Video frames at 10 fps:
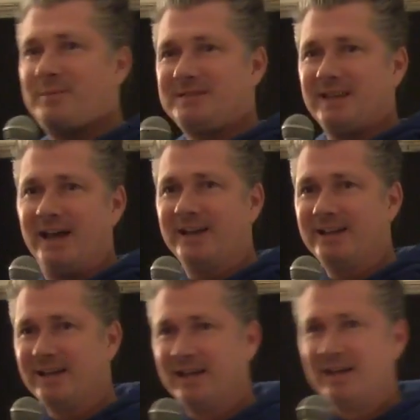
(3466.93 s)
comes
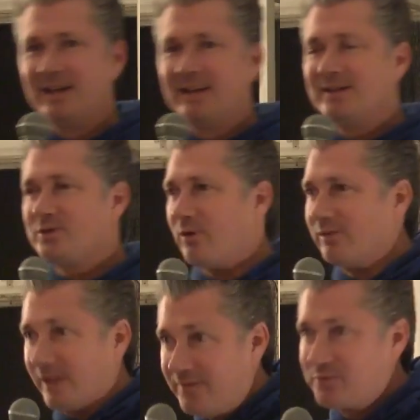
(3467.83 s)
in.
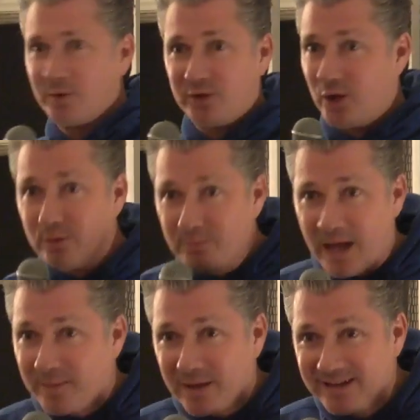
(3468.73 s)
Drone lives with you,
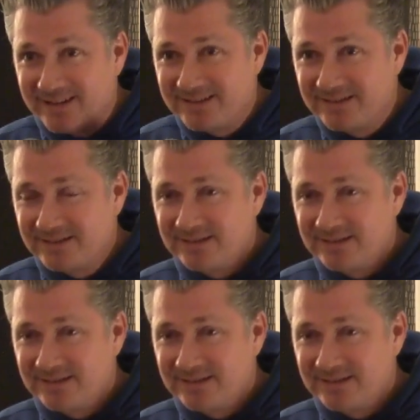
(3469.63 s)
maybe.